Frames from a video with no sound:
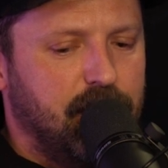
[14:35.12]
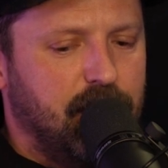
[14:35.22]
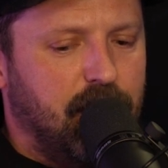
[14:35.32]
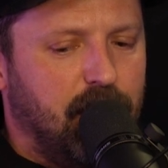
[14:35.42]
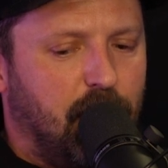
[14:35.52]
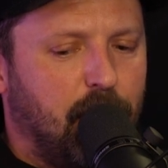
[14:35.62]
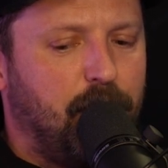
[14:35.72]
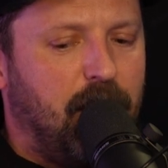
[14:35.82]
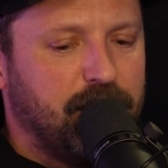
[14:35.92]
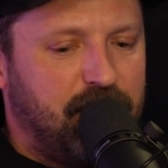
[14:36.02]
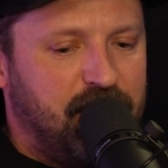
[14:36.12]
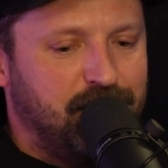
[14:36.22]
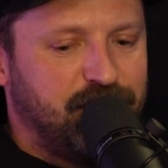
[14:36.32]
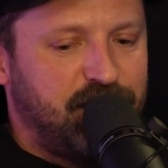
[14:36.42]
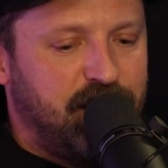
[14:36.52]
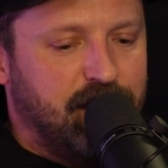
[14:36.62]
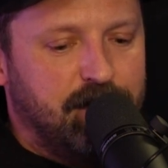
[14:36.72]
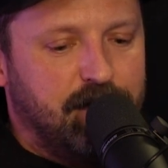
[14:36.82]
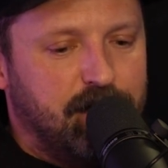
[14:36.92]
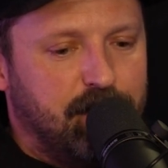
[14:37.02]
our propaganda
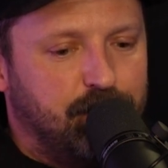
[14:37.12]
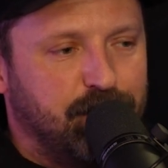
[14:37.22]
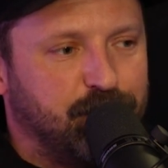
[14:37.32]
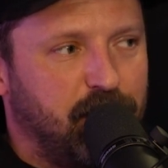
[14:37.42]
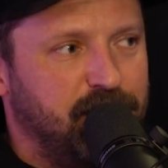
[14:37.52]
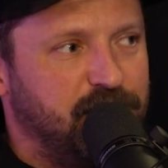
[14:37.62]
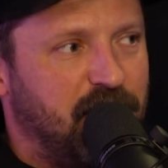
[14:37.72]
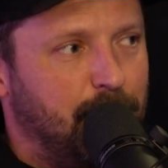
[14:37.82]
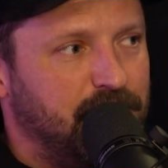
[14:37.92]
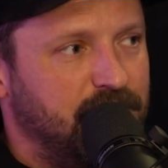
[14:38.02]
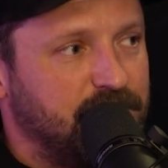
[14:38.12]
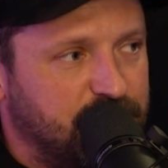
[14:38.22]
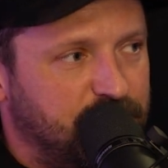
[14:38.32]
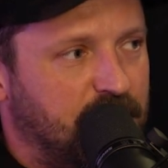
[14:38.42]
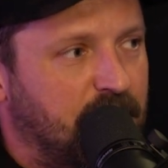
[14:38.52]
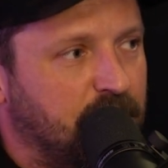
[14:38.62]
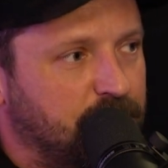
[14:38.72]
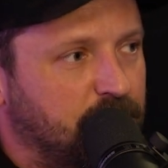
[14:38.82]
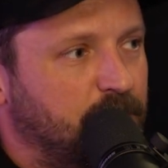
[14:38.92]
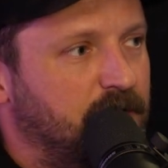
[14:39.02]
machine portrayed the Japanese as
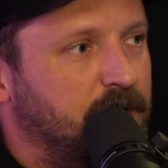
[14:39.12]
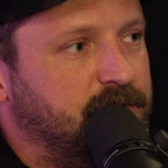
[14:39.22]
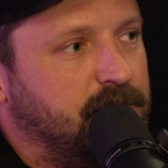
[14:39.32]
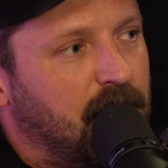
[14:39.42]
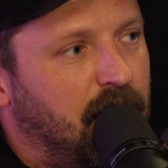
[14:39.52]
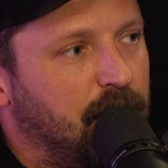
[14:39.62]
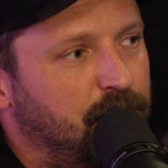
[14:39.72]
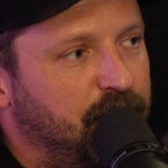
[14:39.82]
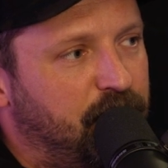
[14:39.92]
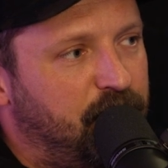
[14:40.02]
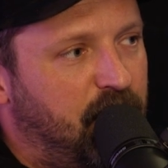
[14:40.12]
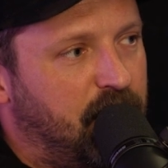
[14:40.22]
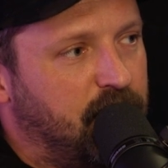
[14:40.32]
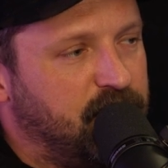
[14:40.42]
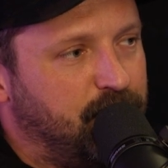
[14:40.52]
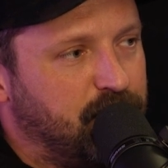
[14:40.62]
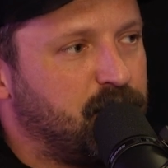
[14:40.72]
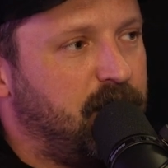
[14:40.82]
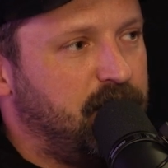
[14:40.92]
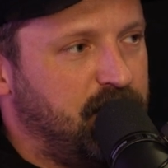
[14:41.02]
fanatical, and it's not really fair to
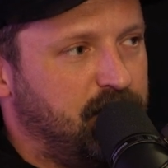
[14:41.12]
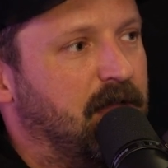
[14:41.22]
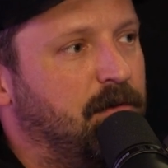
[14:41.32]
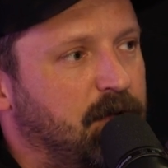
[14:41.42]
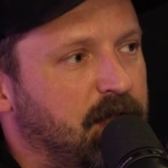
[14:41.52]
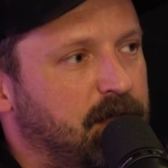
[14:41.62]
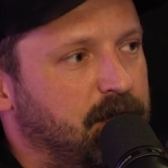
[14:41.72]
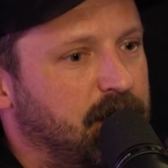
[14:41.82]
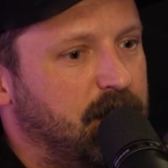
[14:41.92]
portray them that way.